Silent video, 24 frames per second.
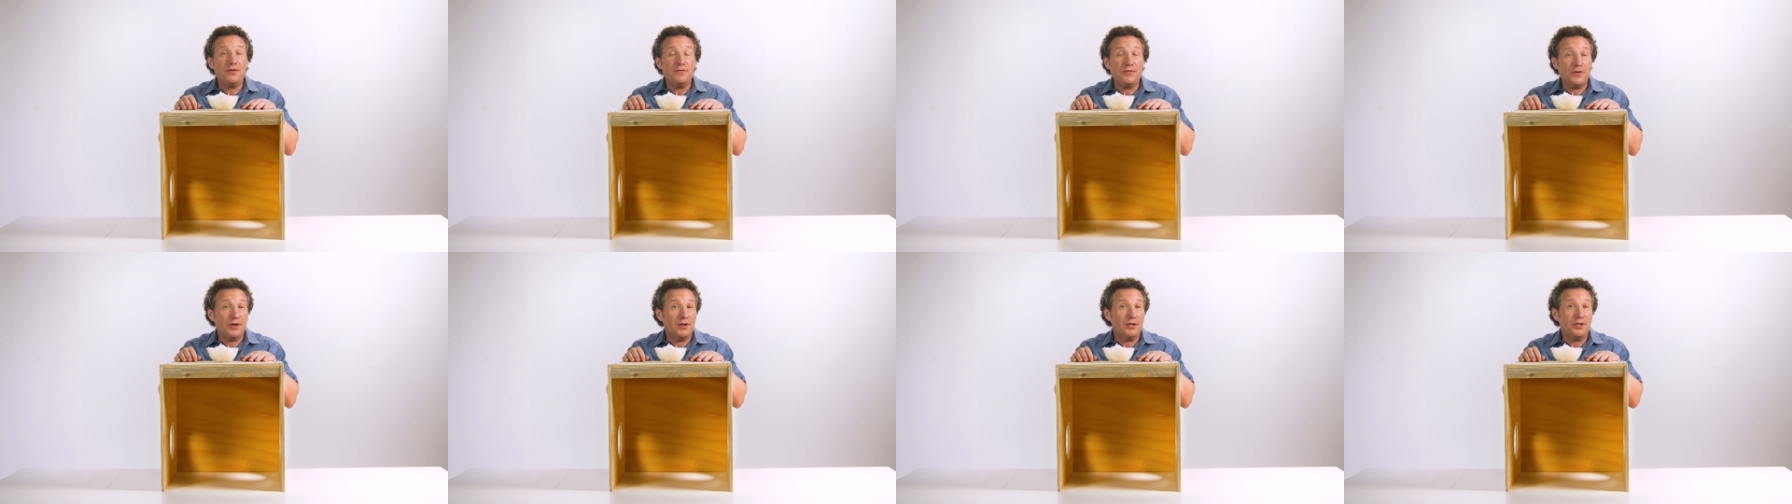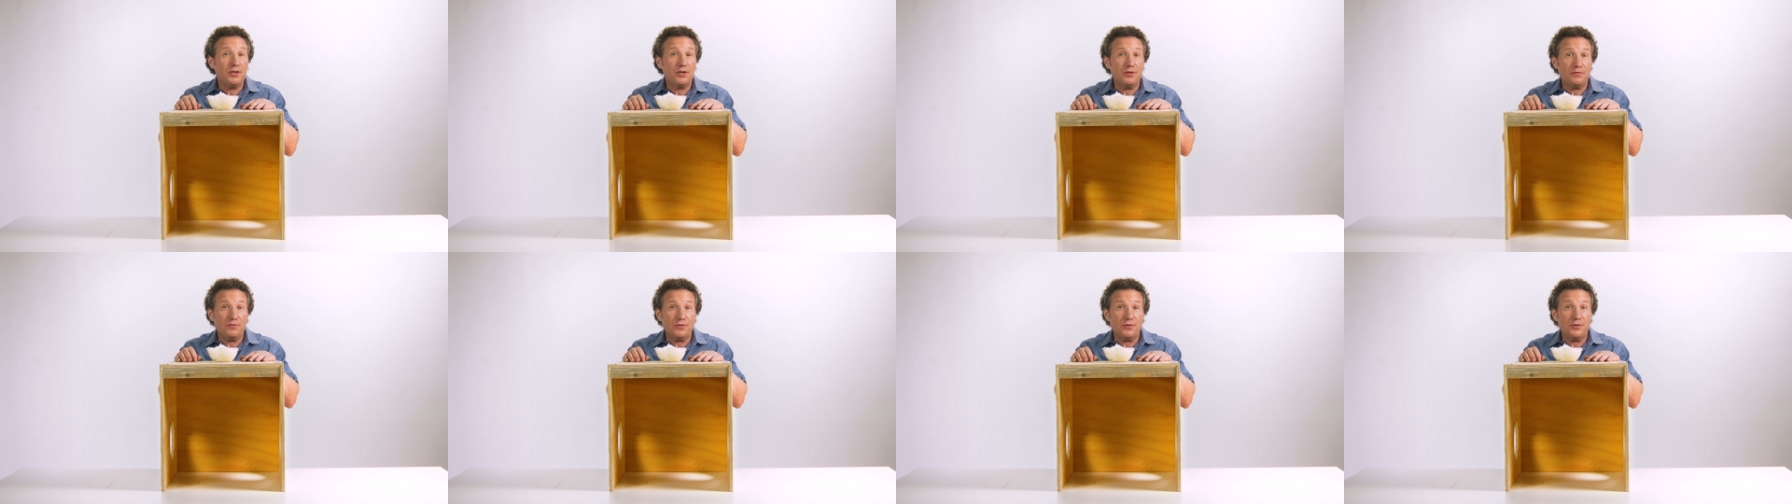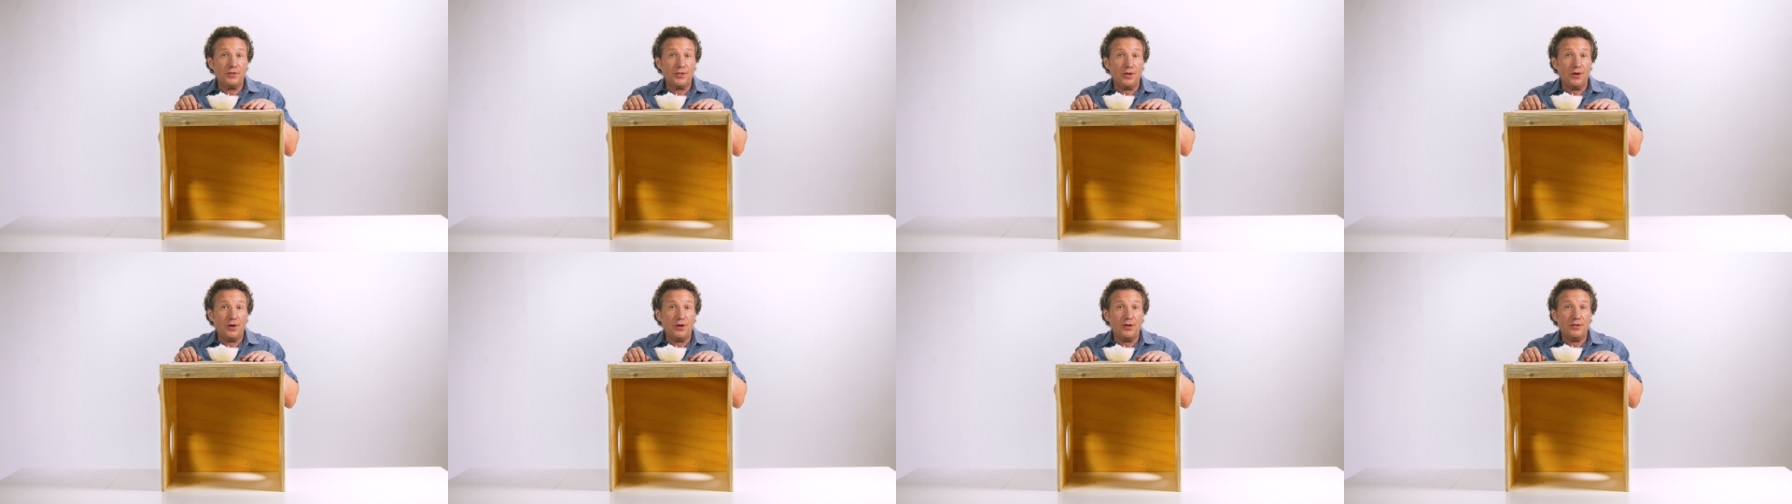very good for
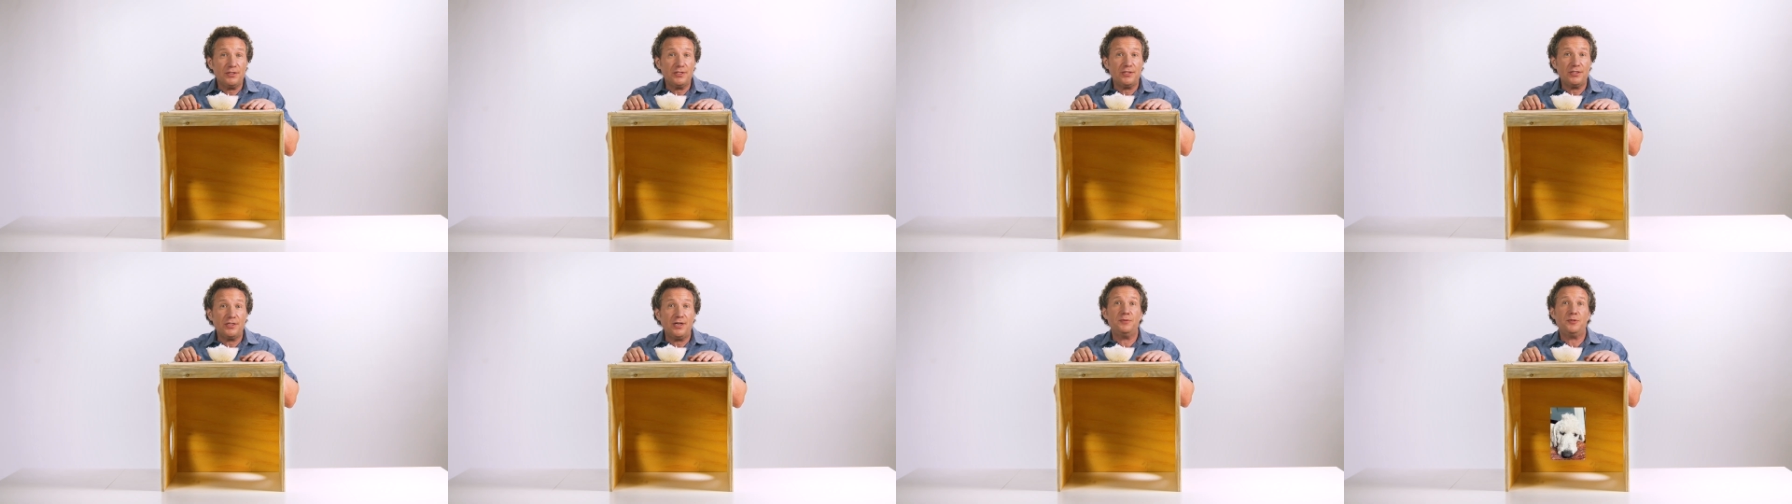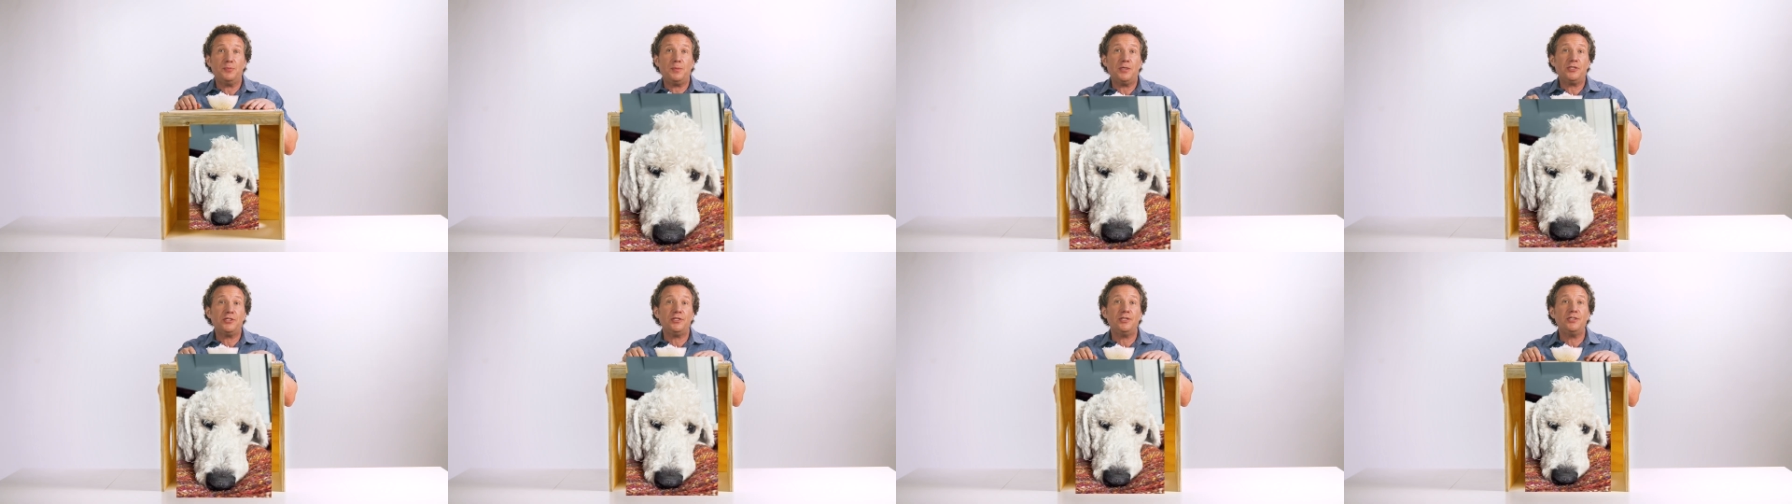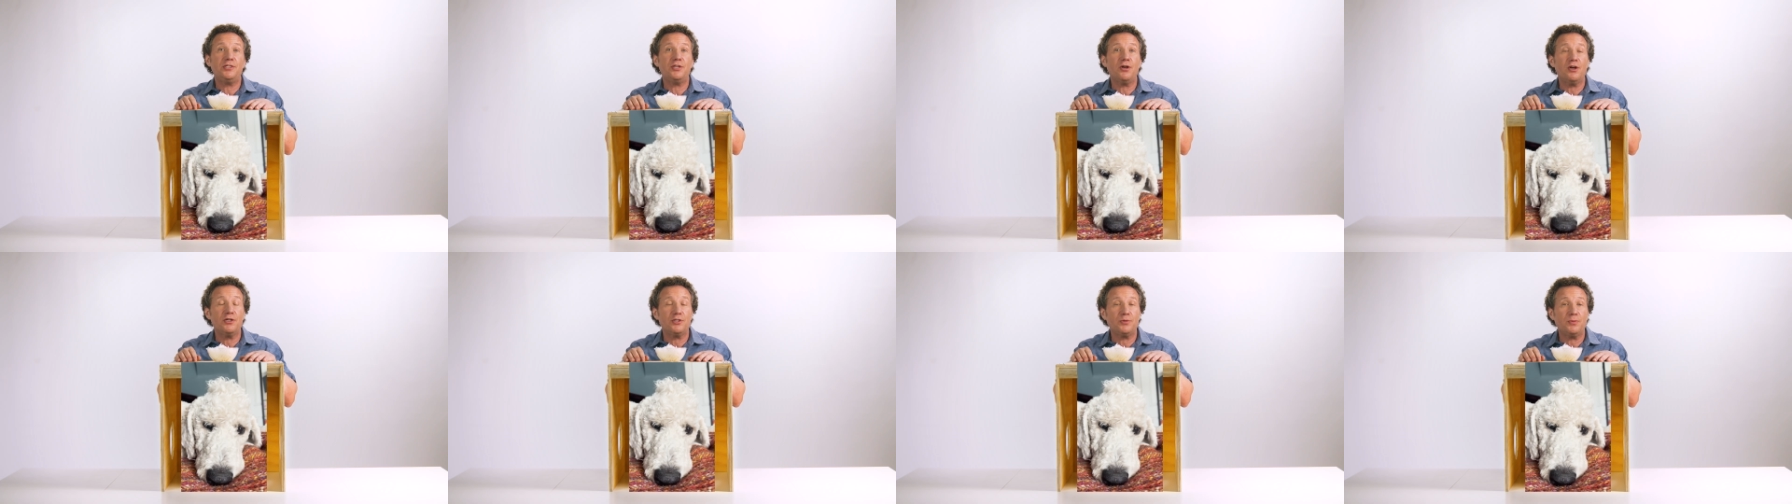dogs, especially
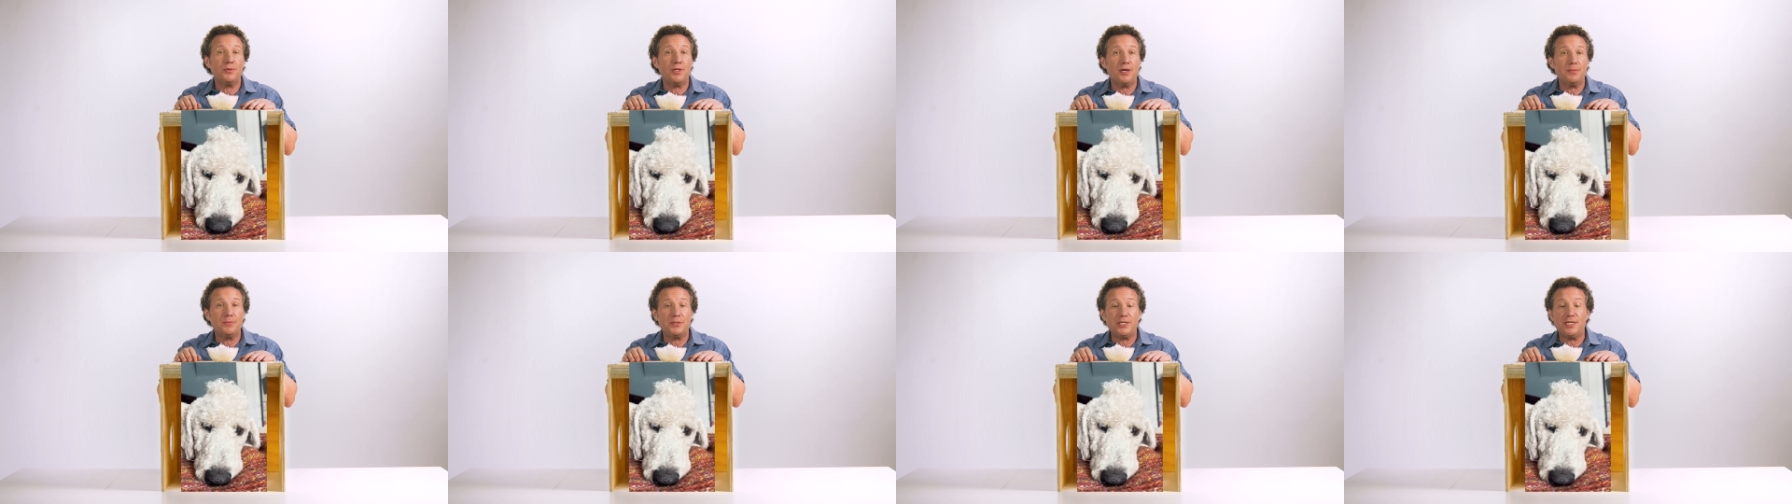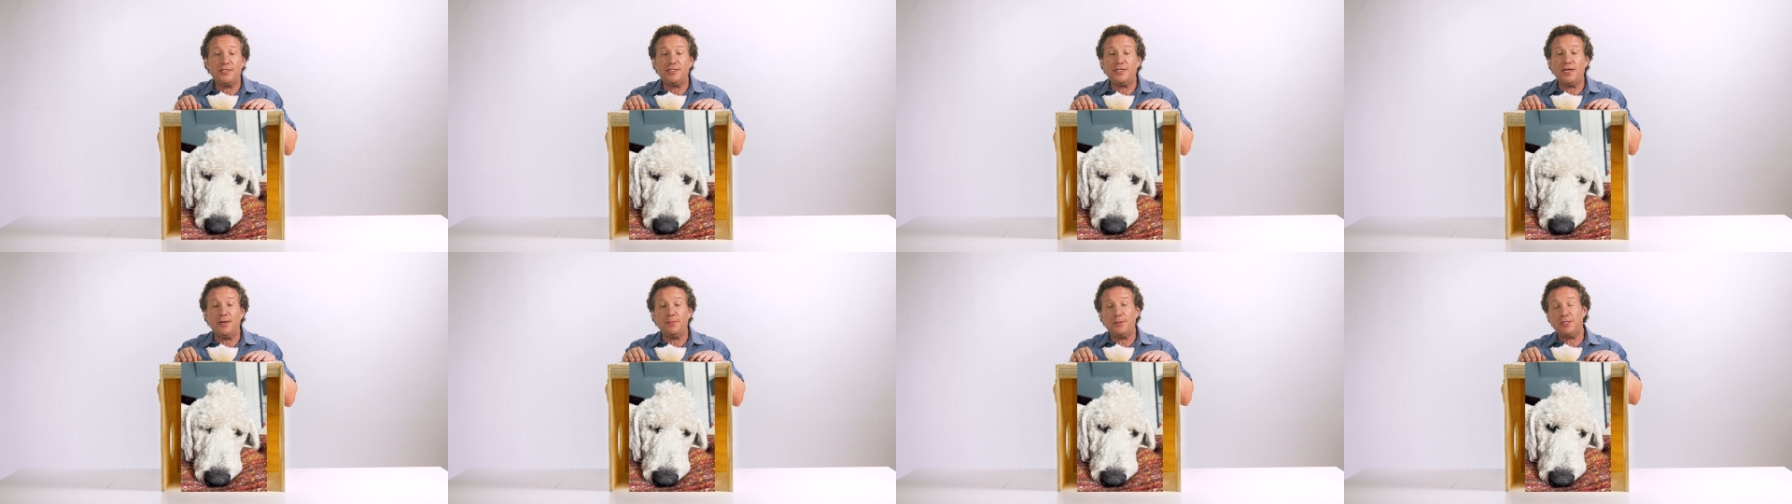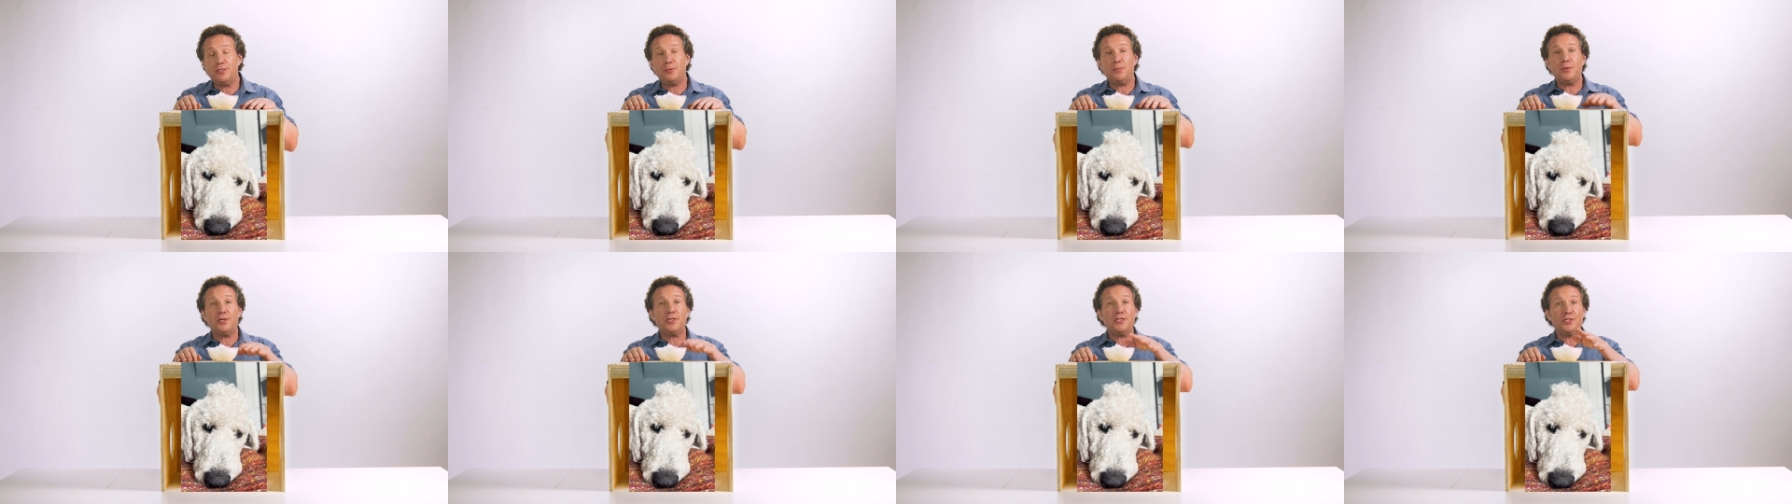dogs with upset tummies.
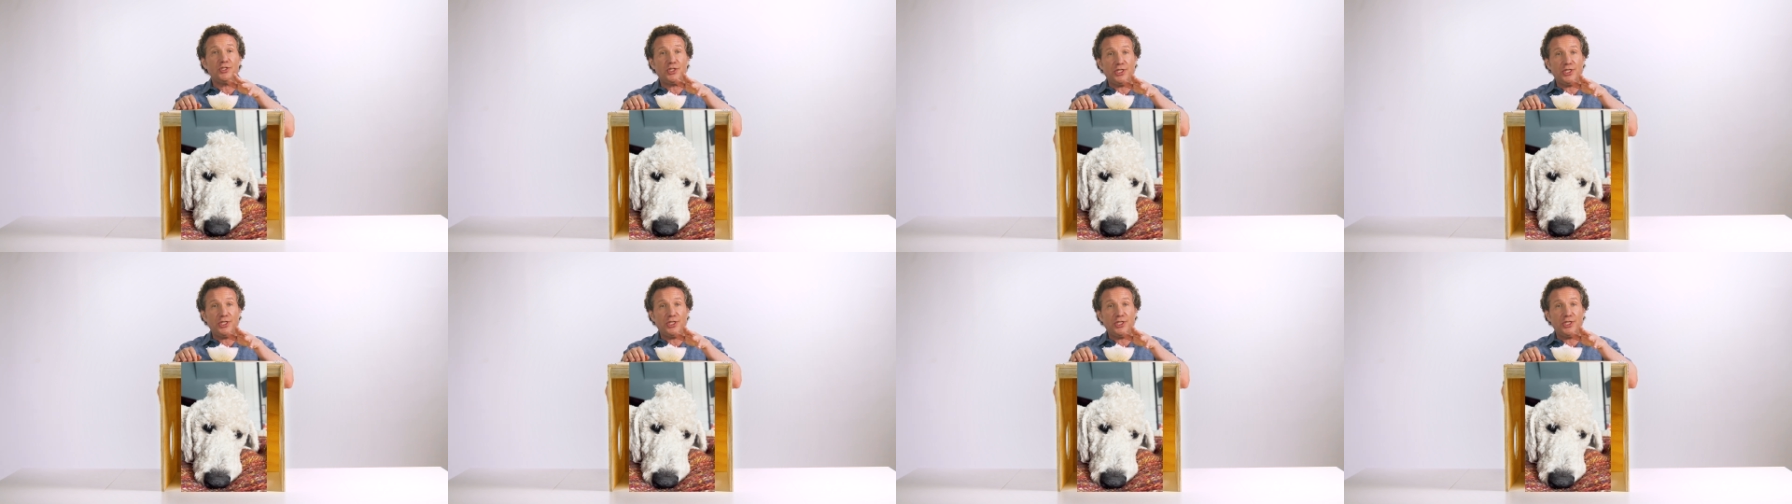But in